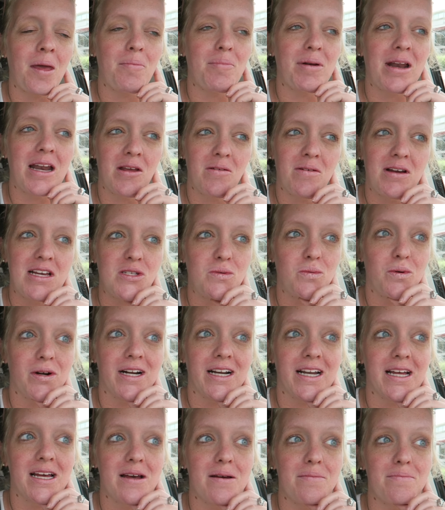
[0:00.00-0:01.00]
but anyways, we're
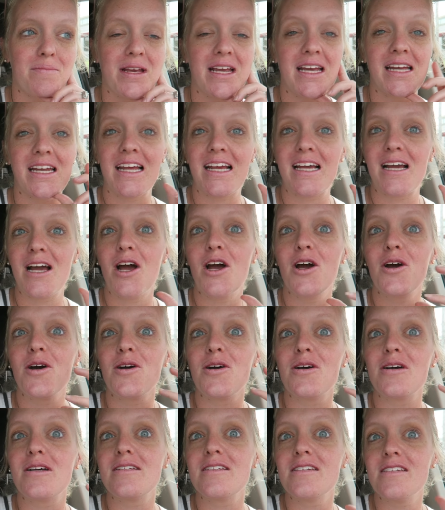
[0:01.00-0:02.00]
gonna be getting
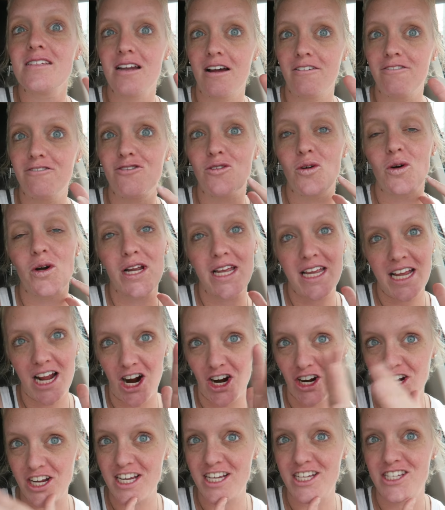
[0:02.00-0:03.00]
stuff for
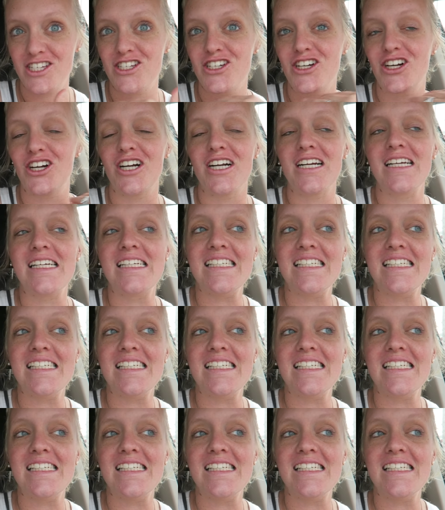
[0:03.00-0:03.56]
our Easter